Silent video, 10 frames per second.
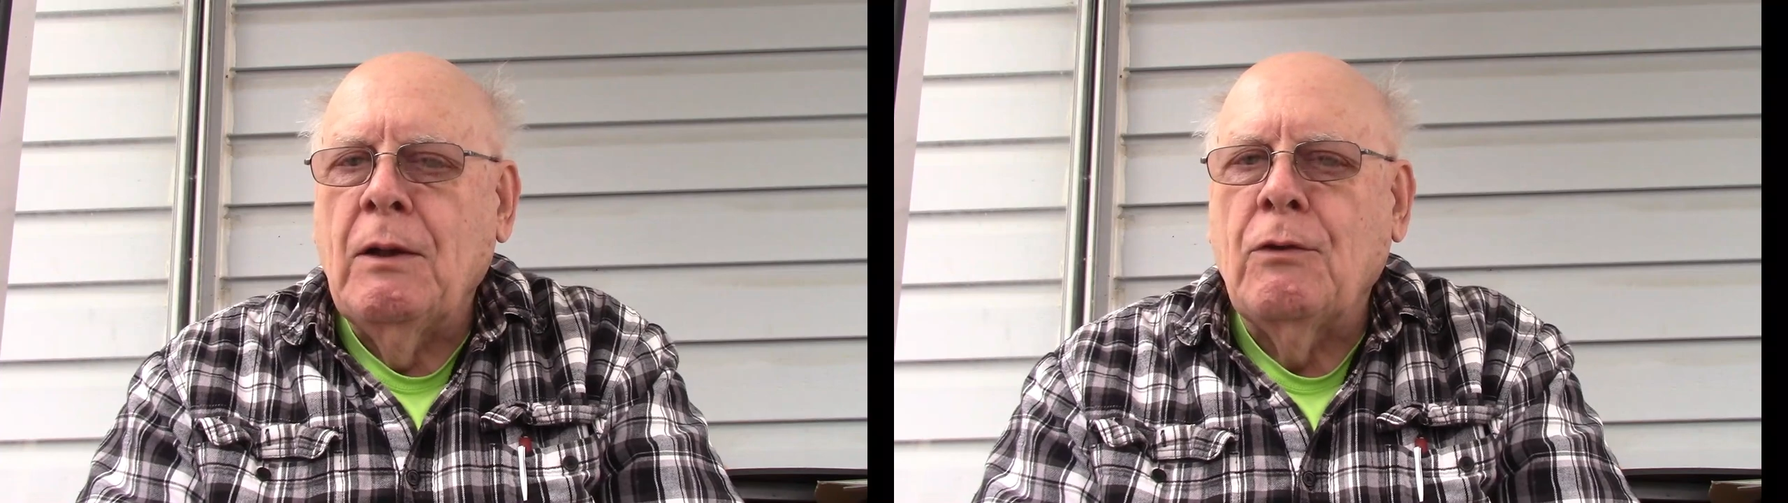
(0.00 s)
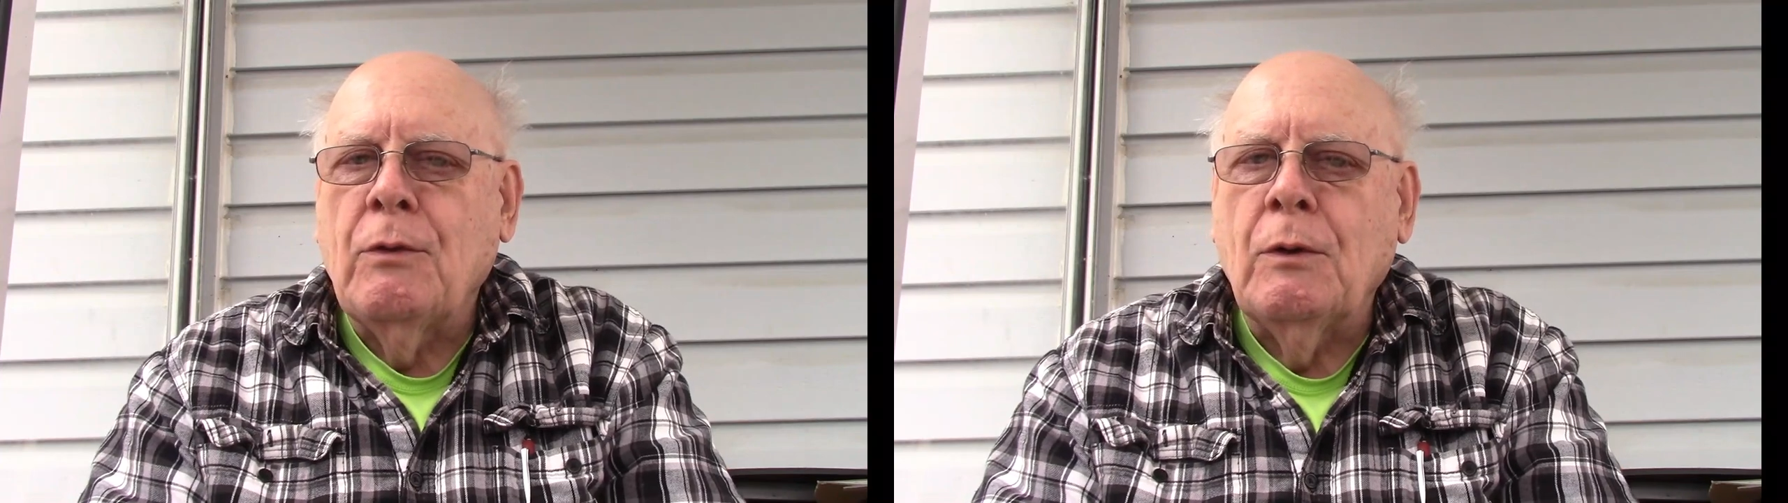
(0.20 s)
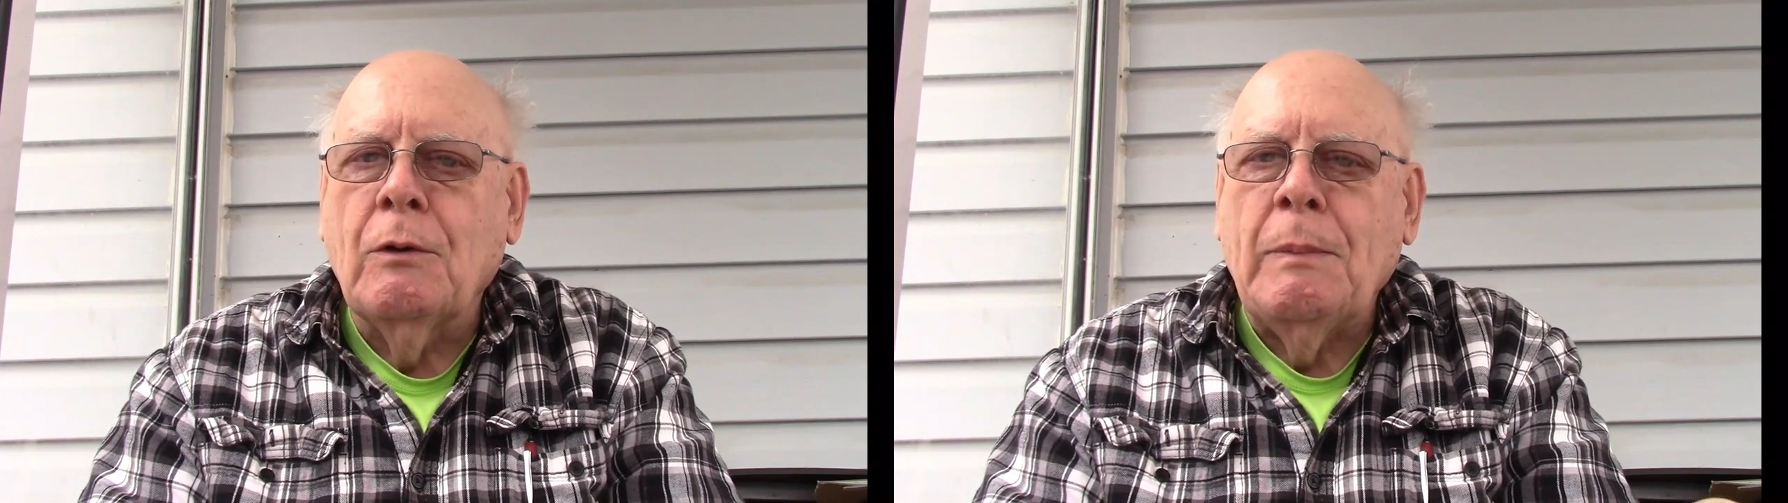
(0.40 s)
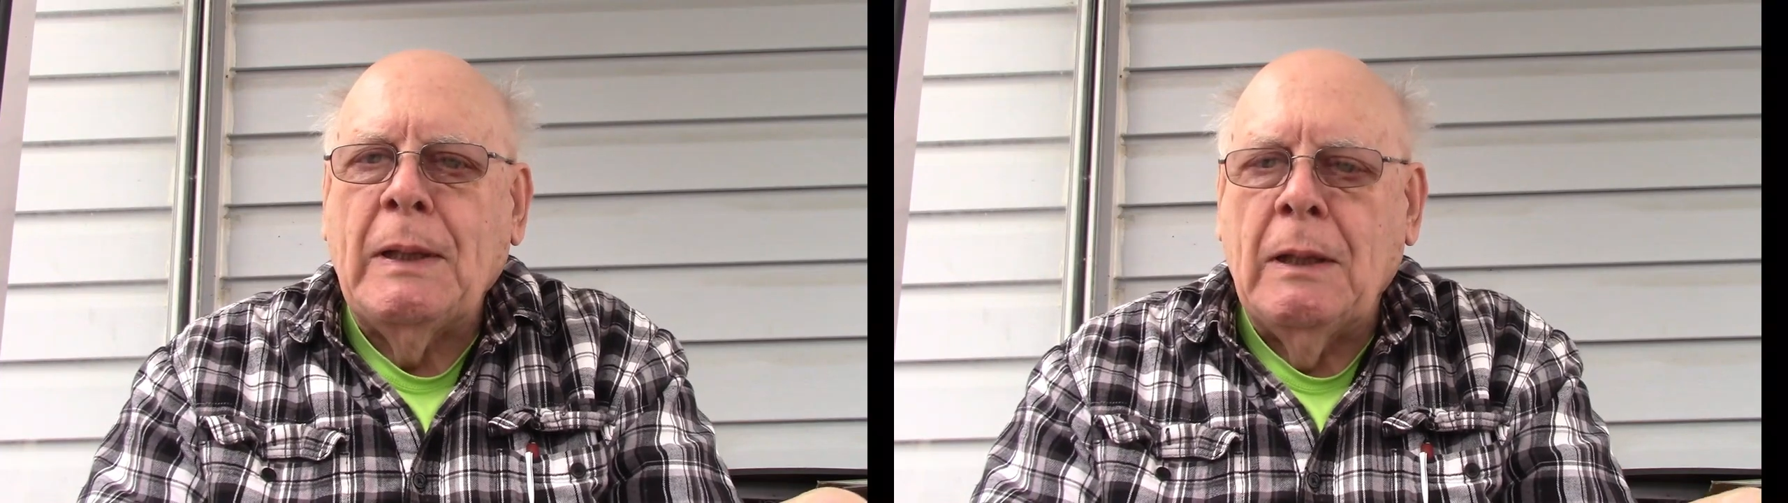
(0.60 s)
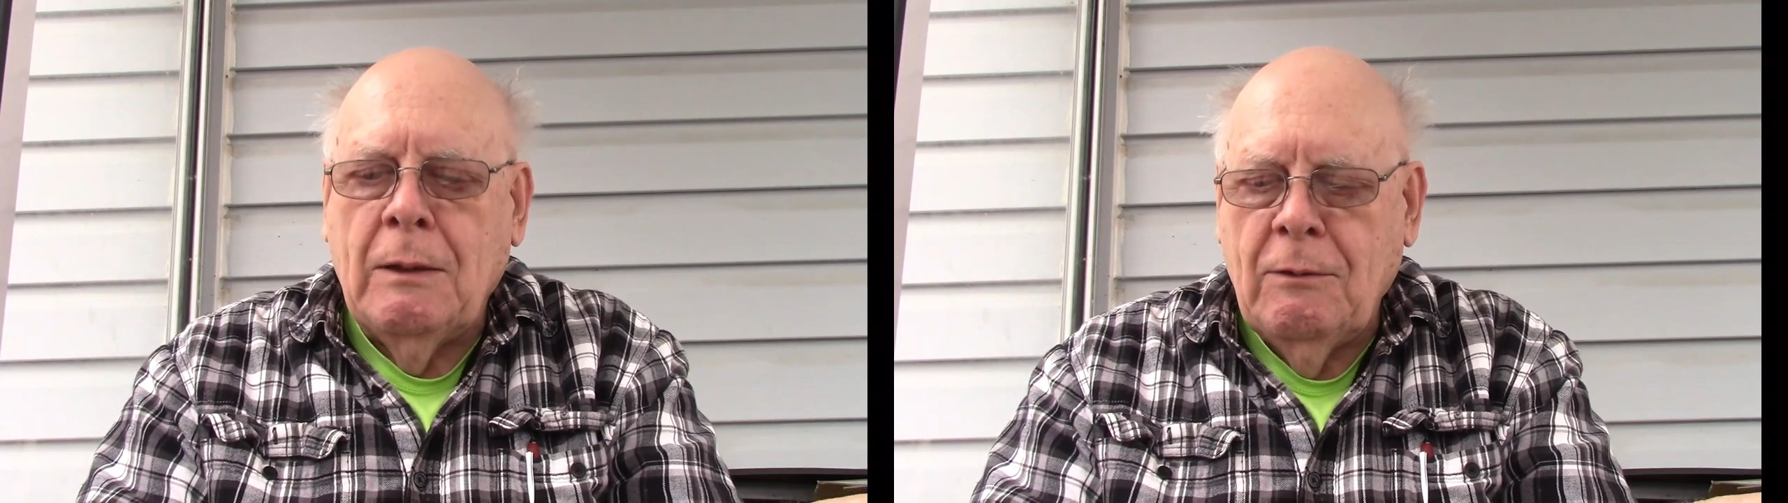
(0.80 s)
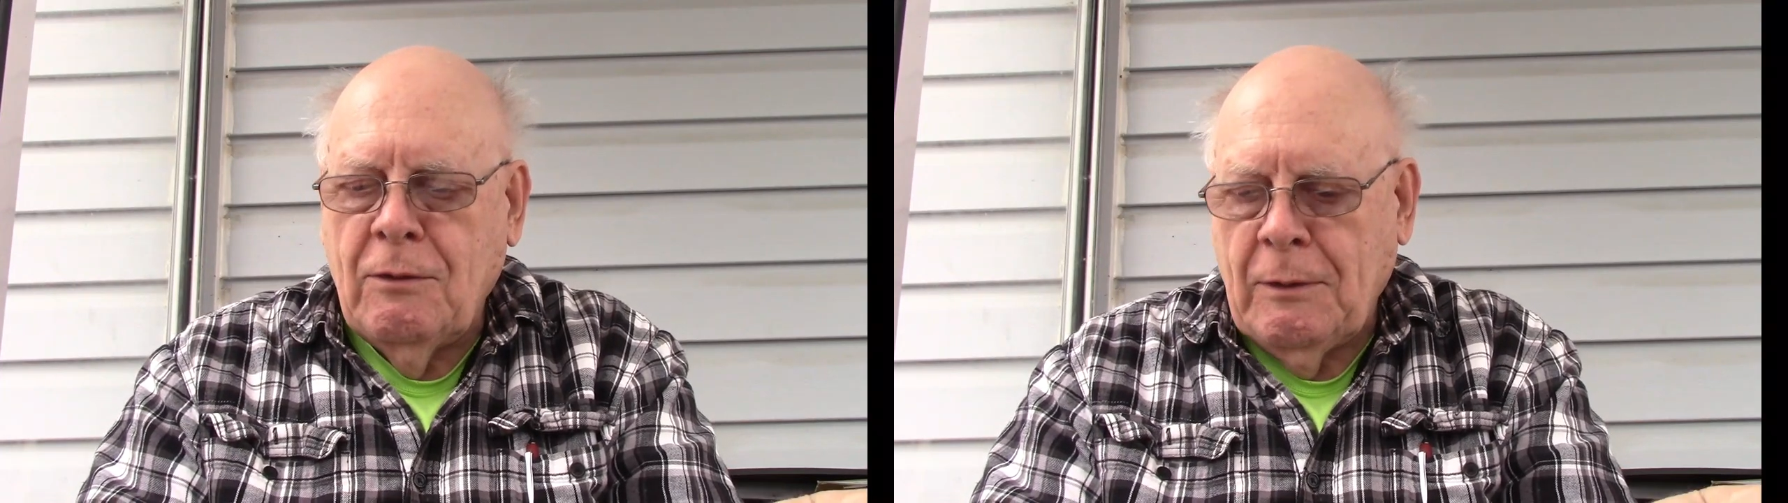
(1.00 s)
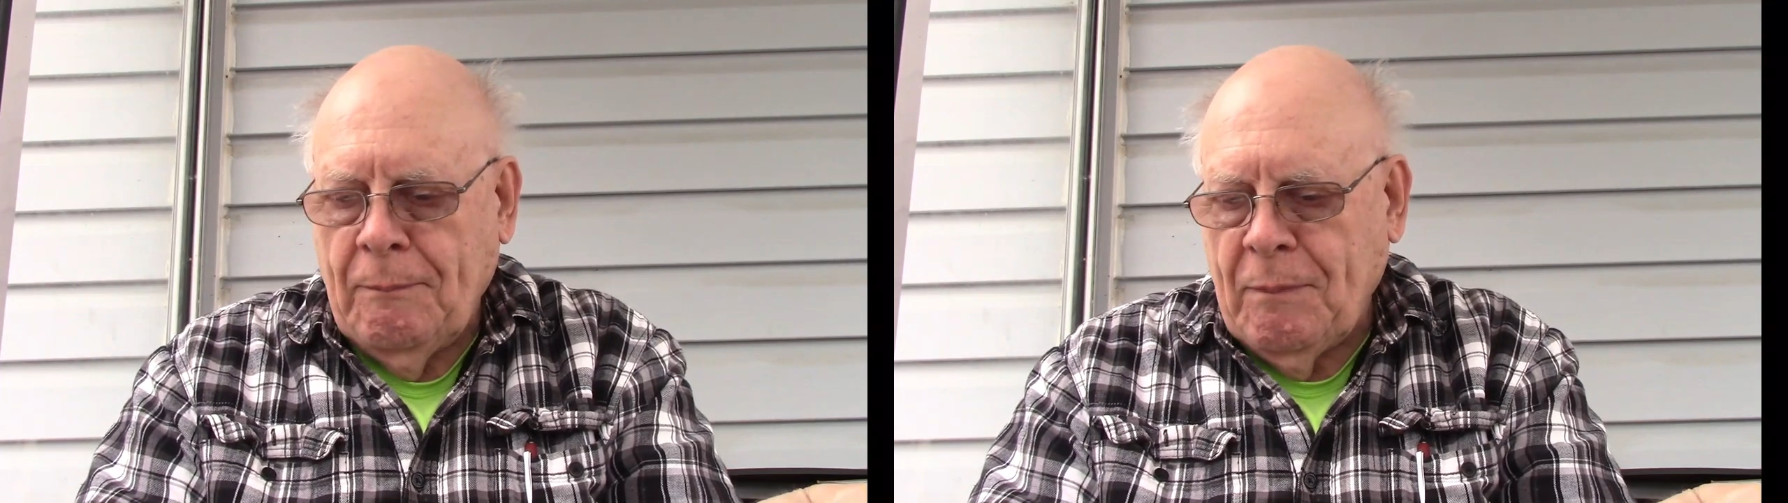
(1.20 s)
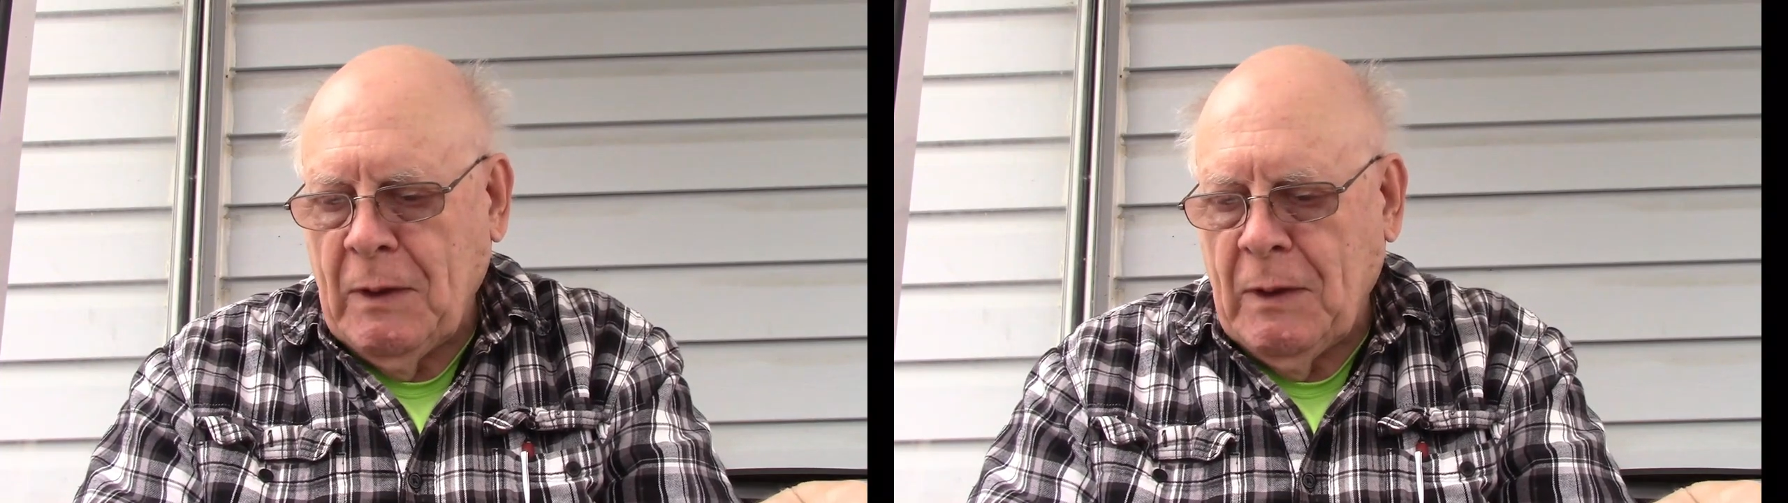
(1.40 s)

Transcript: this ruler because